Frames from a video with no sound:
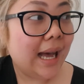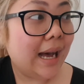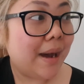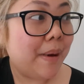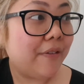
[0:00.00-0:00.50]

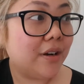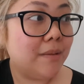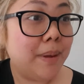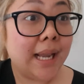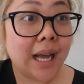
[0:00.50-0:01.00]
Um, I've got to
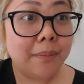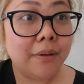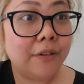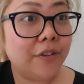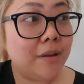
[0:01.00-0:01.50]
pick up
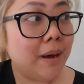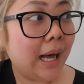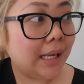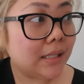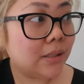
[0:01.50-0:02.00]
a few
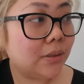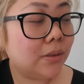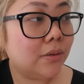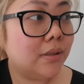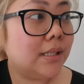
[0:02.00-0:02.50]

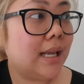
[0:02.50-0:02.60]
parcels,